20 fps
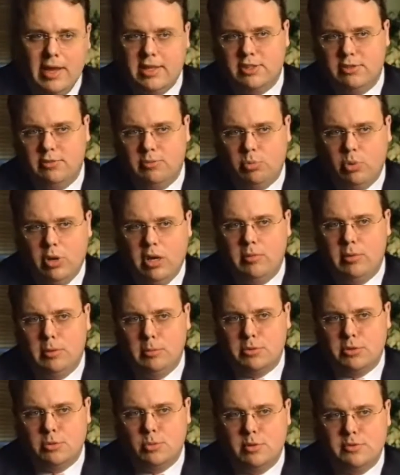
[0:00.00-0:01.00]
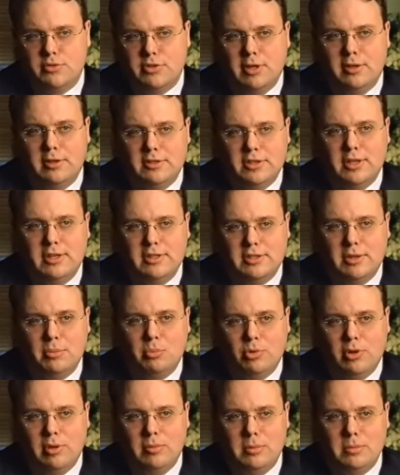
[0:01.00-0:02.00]
massive premiums. We've seen
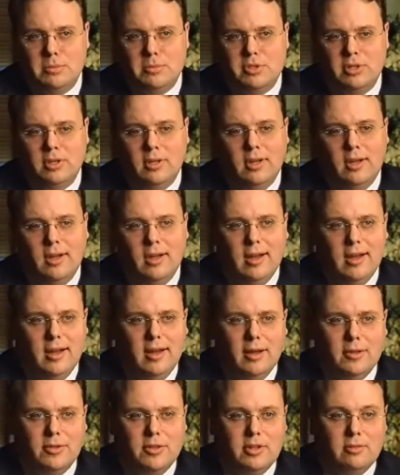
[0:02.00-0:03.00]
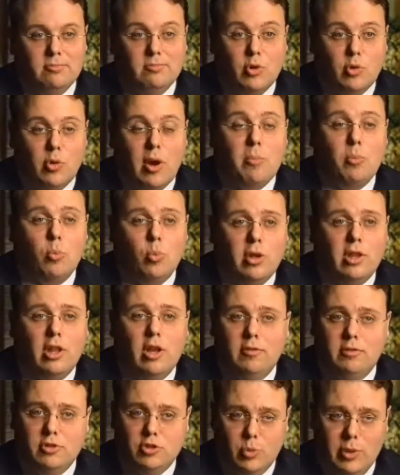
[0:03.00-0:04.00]
some premiums that are up well
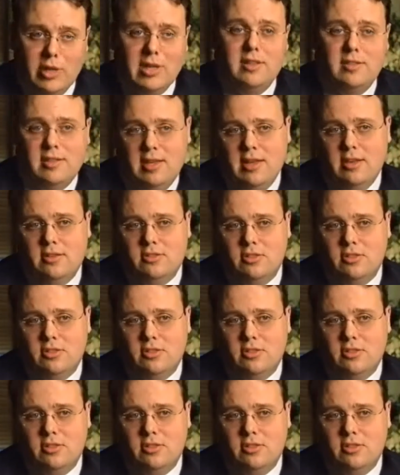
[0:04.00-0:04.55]
over $20,000.